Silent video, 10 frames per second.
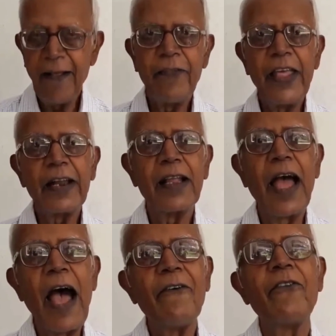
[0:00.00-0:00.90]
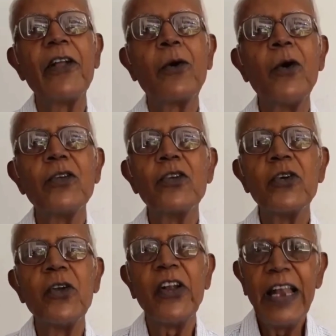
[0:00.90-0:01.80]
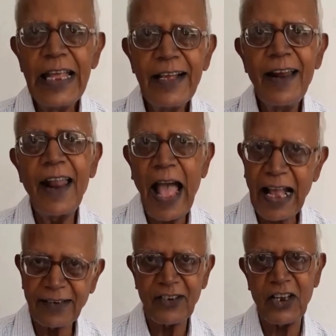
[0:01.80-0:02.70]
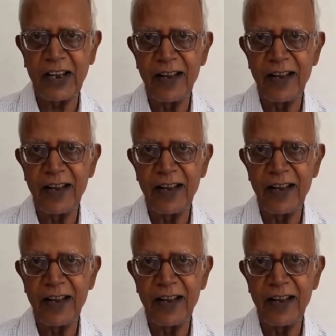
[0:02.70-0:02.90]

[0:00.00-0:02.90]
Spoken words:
then have recourse to legal action.